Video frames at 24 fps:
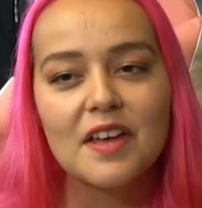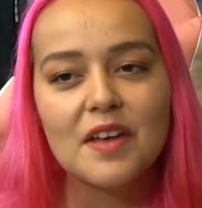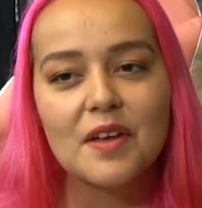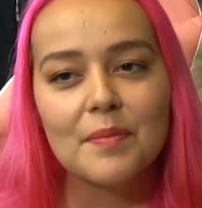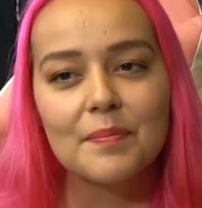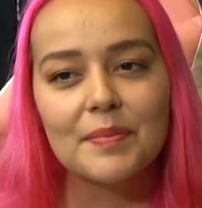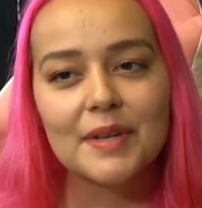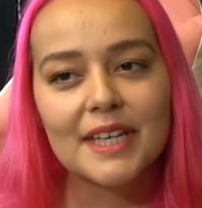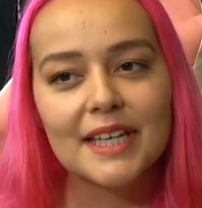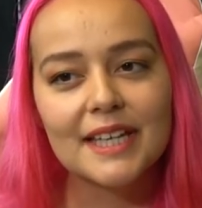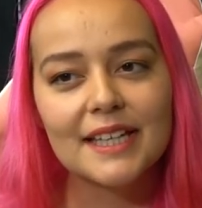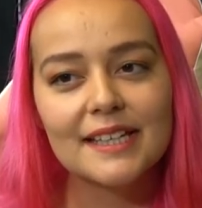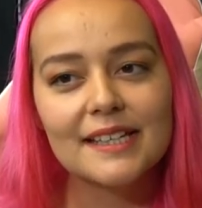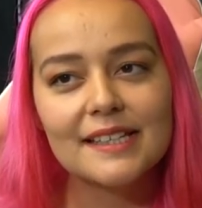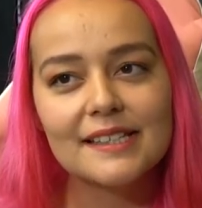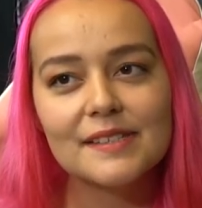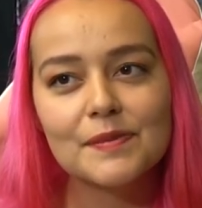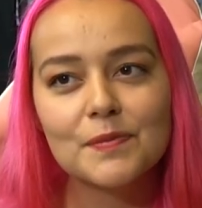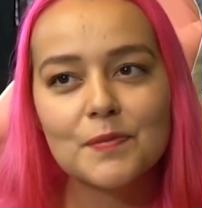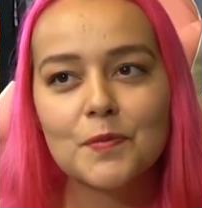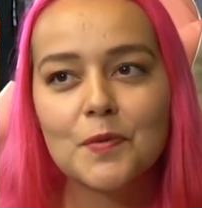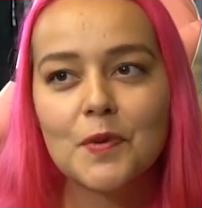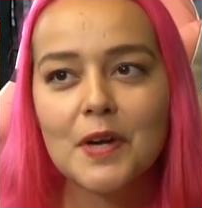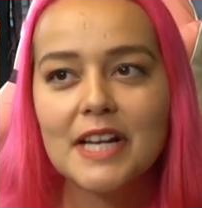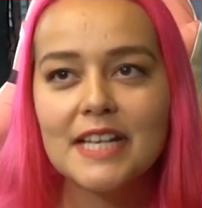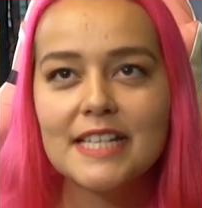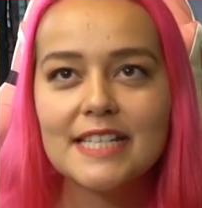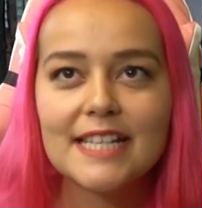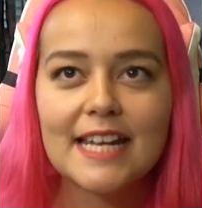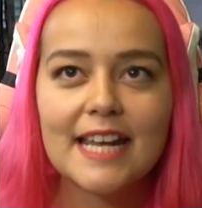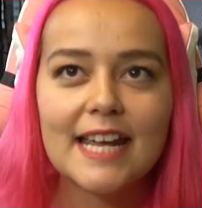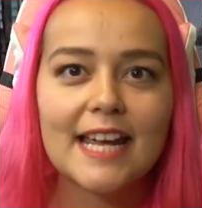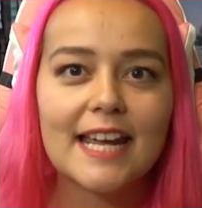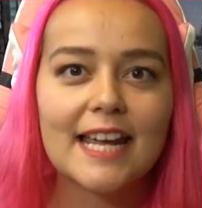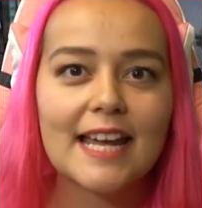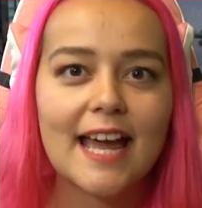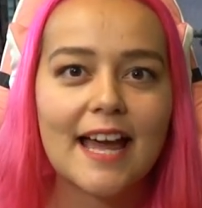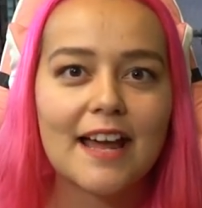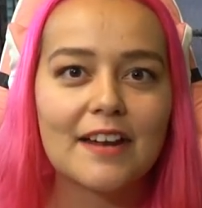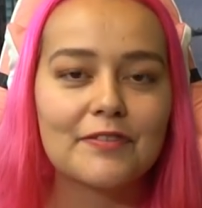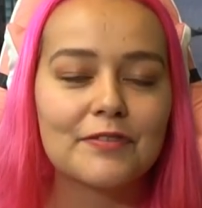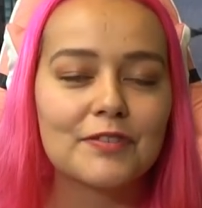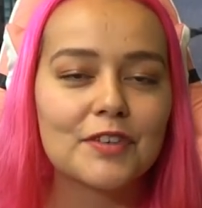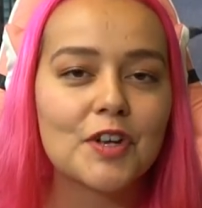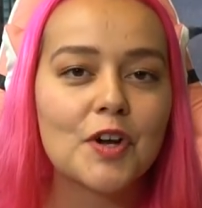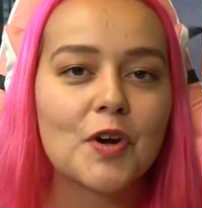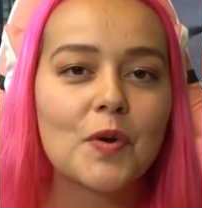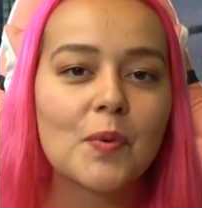because one day out
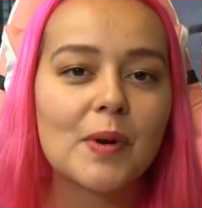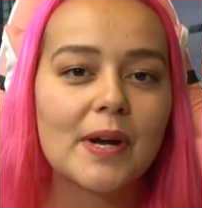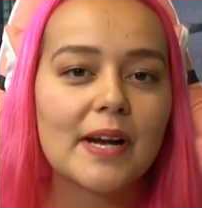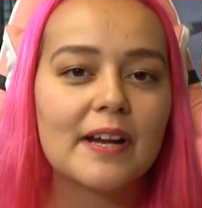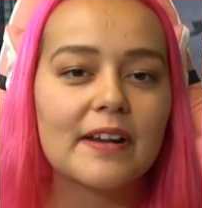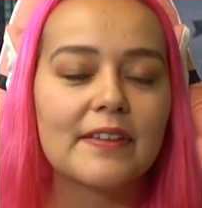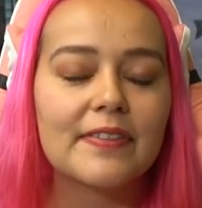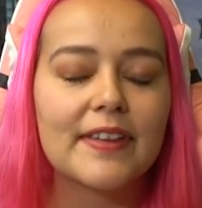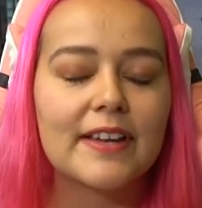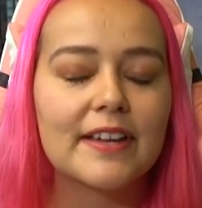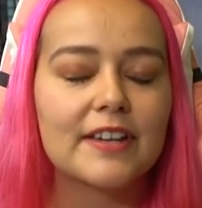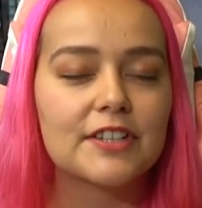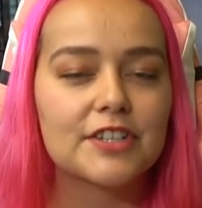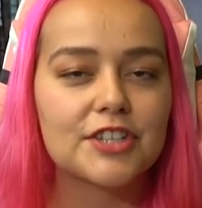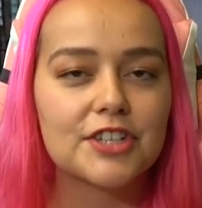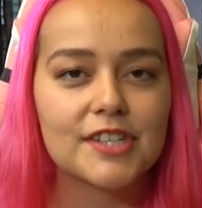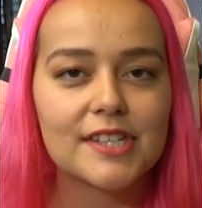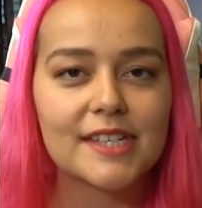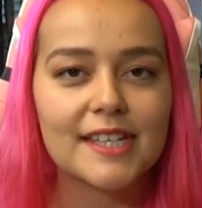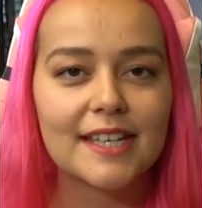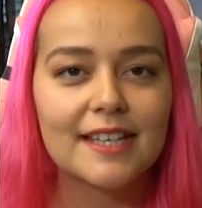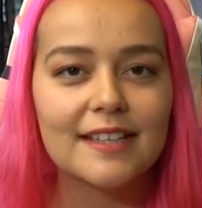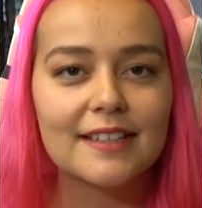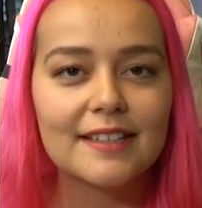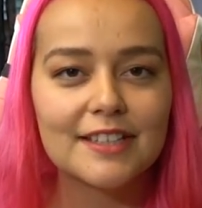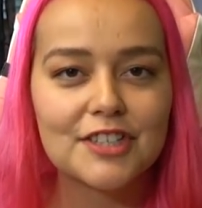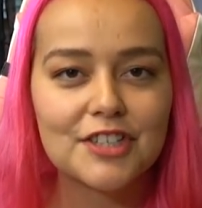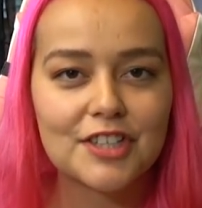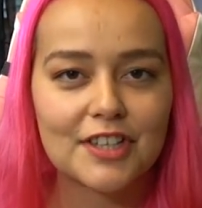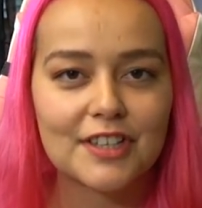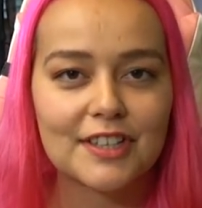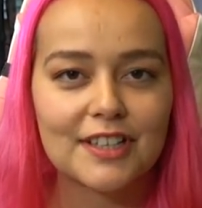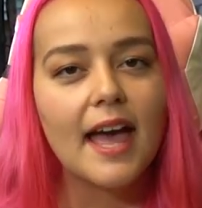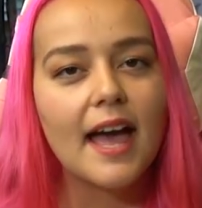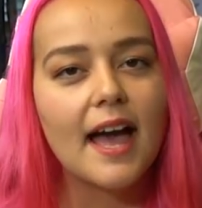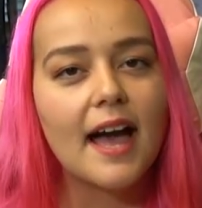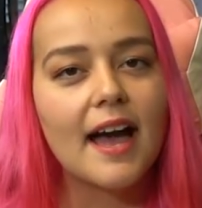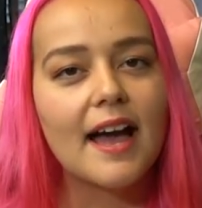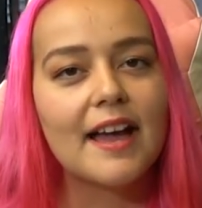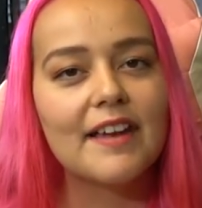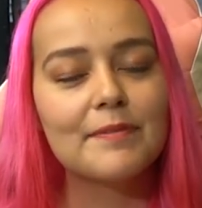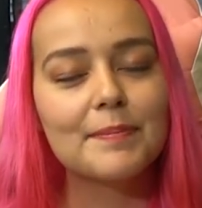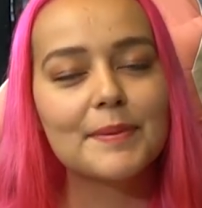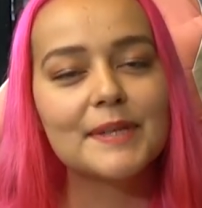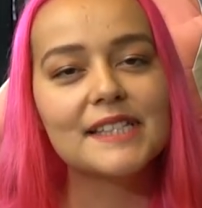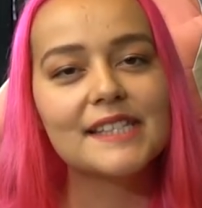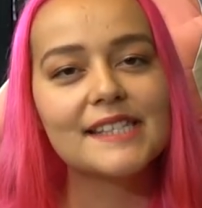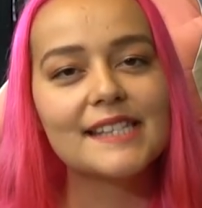of nowhere they could just kill each other.
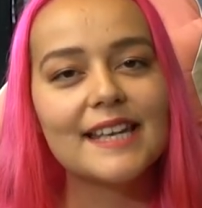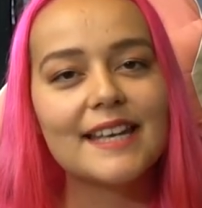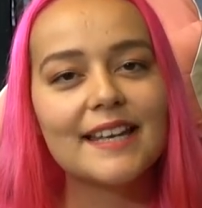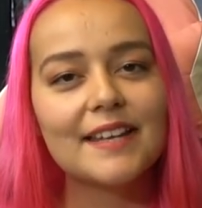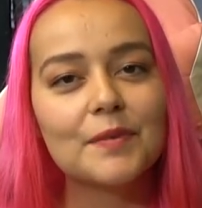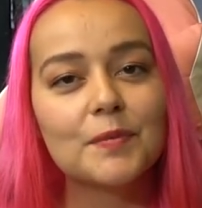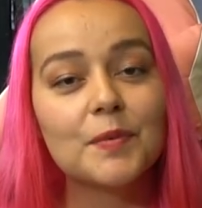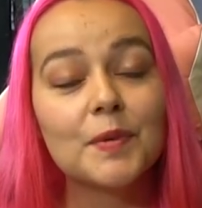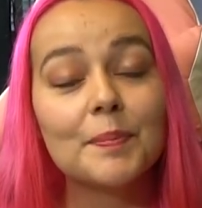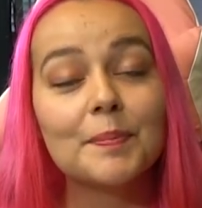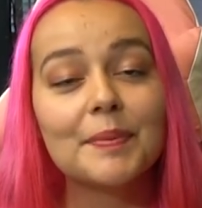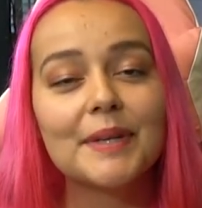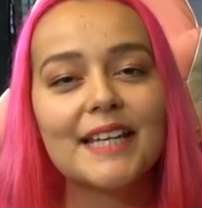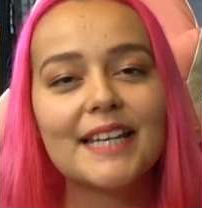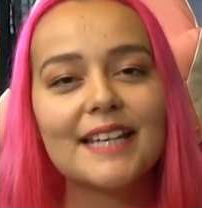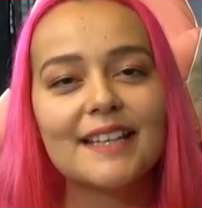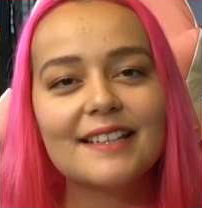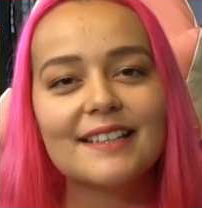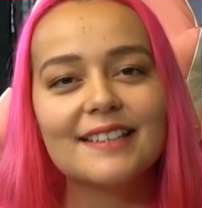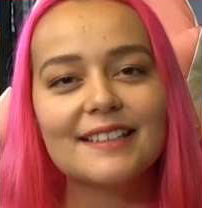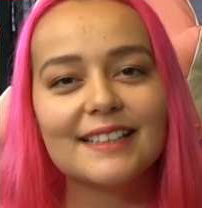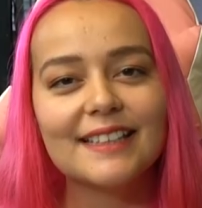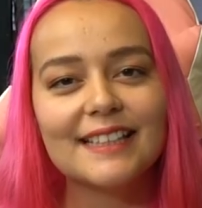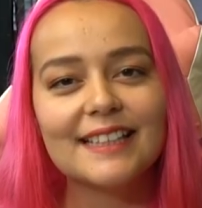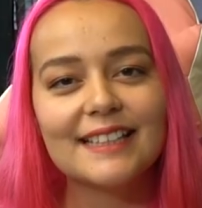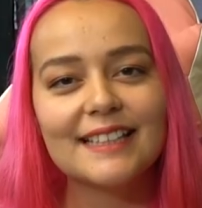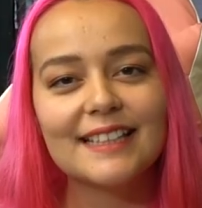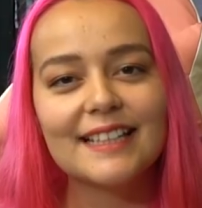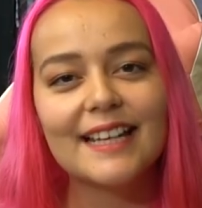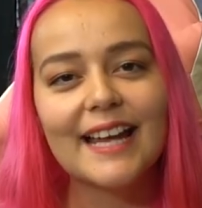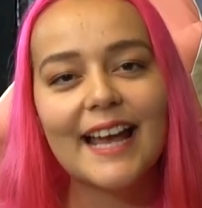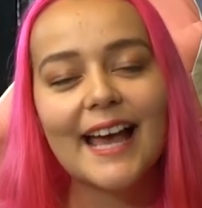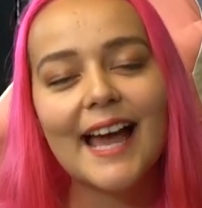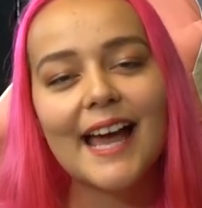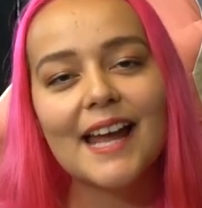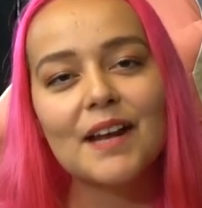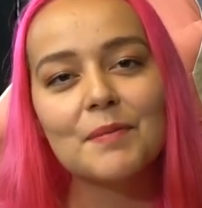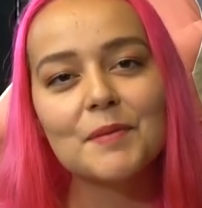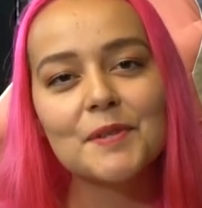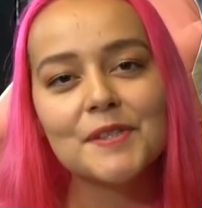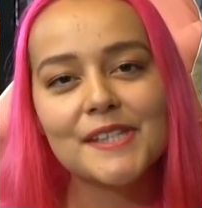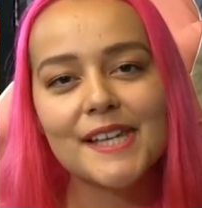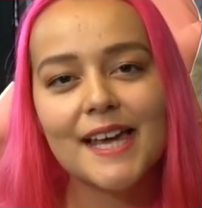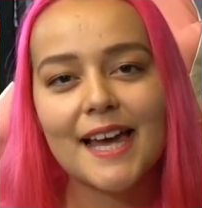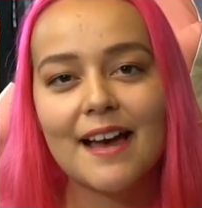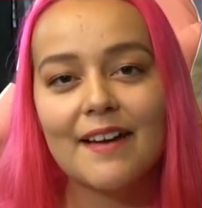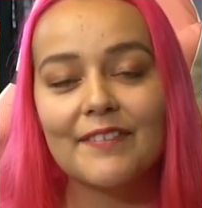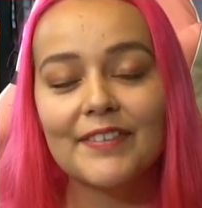I've been saying repeatedly that
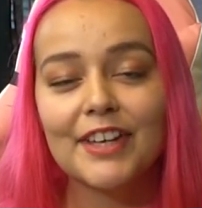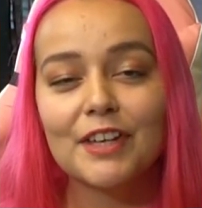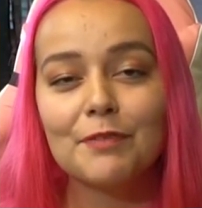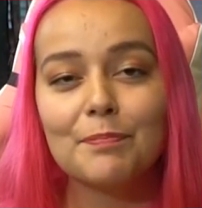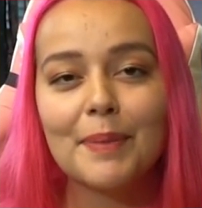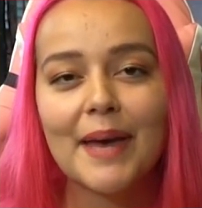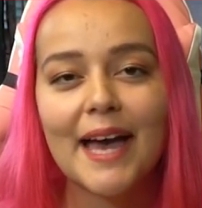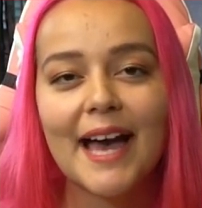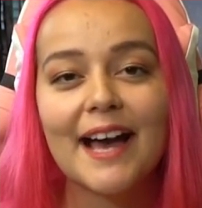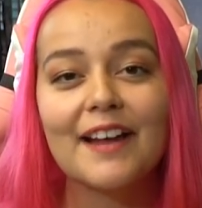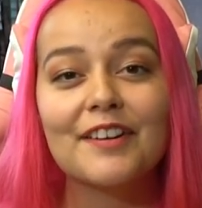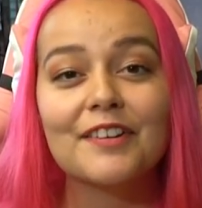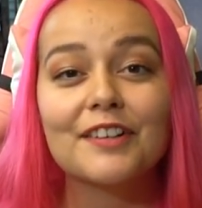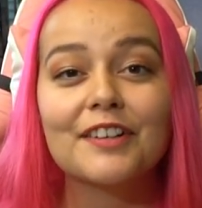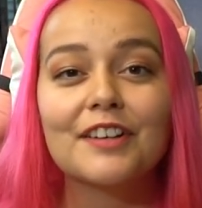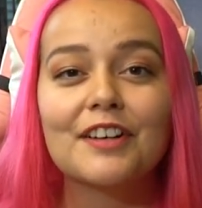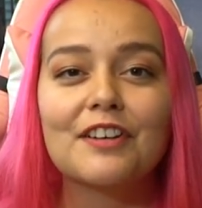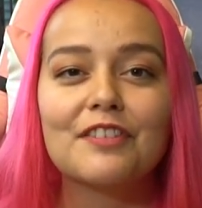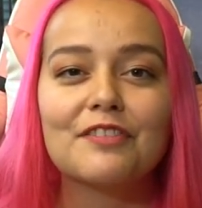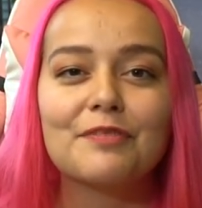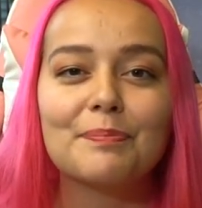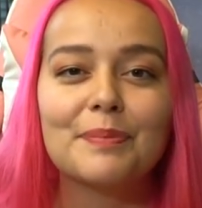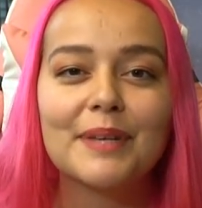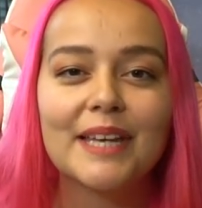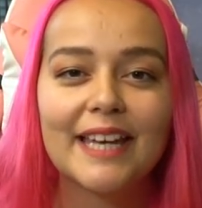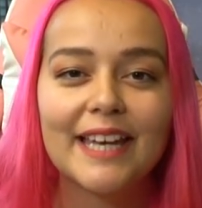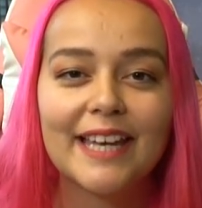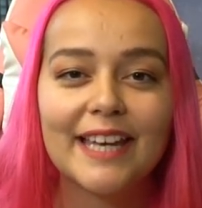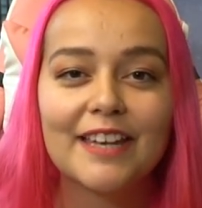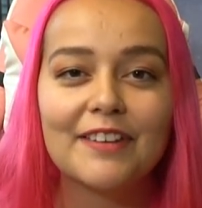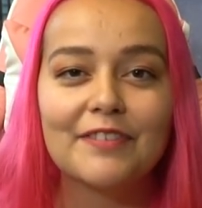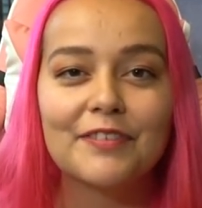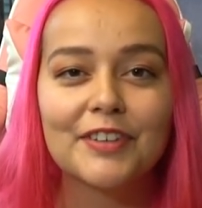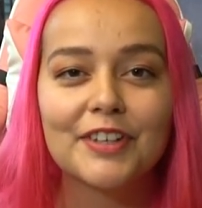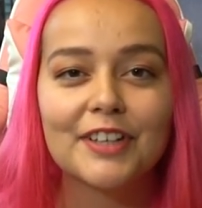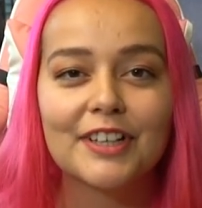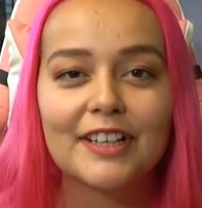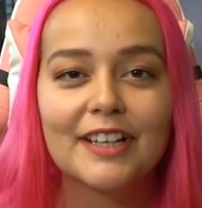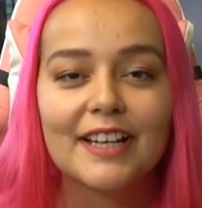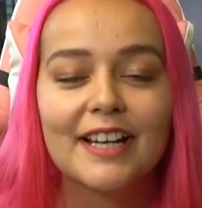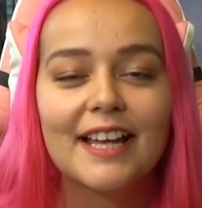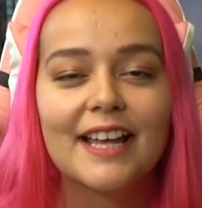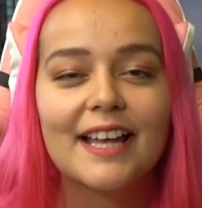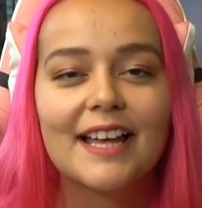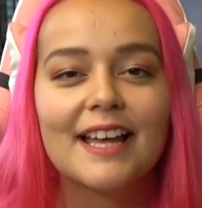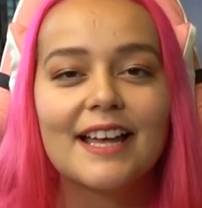animals have a pattern of behavior.